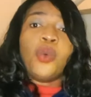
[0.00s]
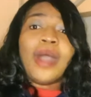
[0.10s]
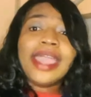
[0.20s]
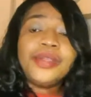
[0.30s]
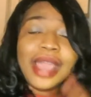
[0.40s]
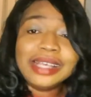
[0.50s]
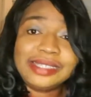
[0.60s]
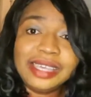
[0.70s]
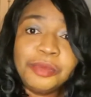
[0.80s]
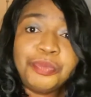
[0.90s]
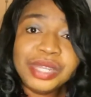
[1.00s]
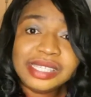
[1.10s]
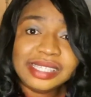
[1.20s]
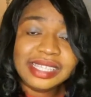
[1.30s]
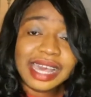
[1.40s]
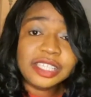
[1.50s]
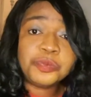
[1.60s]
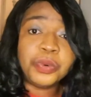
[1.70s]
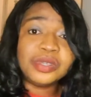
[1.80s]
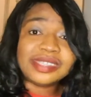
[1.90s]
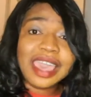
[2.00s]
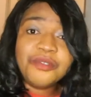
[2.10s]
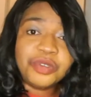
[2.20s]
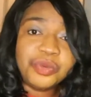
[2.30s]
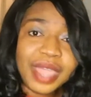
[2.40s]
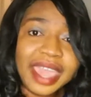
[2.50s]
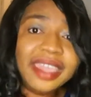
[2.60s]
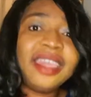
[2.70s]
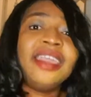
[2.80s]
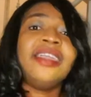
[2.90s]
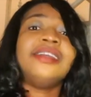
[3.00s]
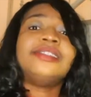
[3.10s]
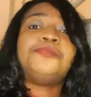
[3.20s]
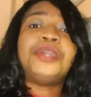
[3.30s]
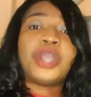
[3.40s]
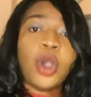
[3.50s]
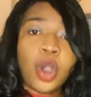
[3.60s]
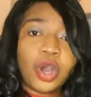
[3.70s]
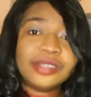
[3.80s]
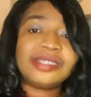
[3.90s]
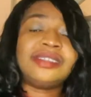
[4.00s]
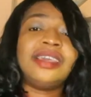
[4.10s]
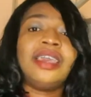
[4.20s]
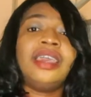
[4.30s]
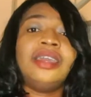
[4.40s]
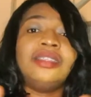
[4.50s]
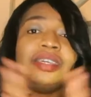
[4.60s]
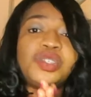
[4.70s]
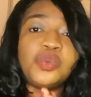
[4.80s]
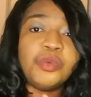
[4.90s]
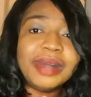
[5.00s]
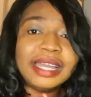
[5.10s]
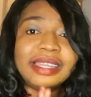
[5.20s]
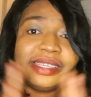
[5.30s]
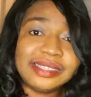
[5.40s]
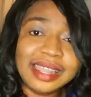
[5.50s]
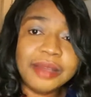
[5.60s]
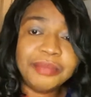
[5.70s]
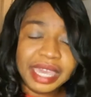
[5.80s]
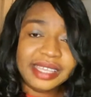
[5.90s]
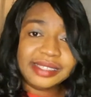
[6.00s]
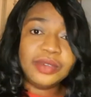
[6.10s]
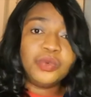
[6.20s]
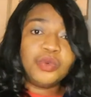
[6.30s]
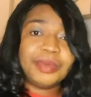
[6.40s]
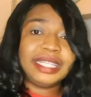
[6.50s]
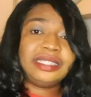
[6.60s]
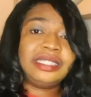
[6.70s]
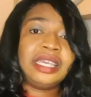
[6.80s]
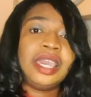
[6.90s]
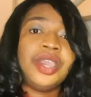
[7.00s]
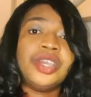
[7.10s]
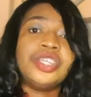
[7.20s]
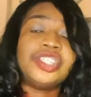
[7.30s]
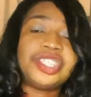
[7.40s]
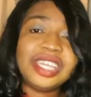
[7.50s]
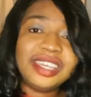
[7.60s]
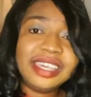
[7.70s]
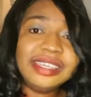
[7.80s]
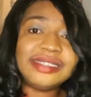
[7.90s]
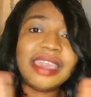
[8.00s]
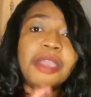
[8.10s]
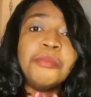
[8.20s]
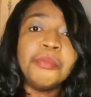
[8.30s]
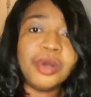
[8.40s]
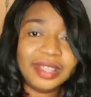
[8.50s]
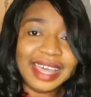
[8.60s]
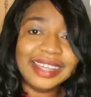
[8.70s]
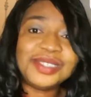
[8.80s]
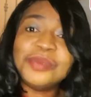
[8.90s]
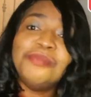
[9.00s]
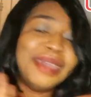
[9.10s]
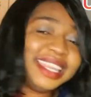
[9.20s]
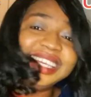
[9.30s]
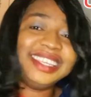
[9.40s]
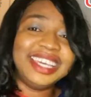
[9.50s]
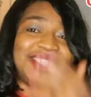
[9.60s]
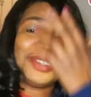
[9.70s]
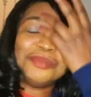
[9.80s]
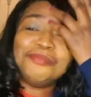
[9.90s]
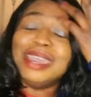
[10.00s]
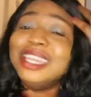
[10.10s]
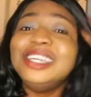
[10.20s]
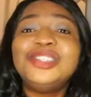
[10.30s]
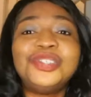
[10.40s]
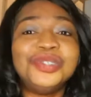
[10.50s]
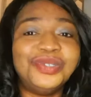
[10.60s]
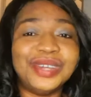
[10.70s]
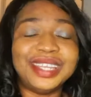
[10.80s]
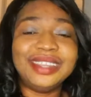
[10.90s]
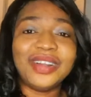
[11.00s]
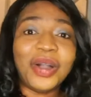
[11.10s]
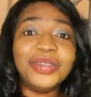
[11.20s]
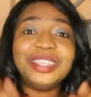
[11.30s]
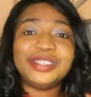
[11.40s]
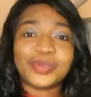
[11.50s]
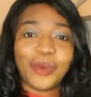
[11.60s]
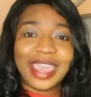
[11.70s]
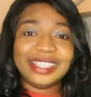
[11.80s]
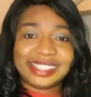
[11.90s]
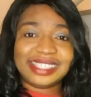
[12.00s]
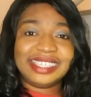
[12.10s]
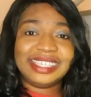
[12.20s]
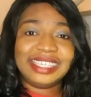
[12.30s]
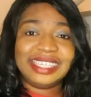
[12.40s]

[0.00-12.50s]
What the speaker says: Why you are seeing Pretty Tina's post everywhere is because this woman is an amazing woman. She is a mother to many nations, many children on this YT.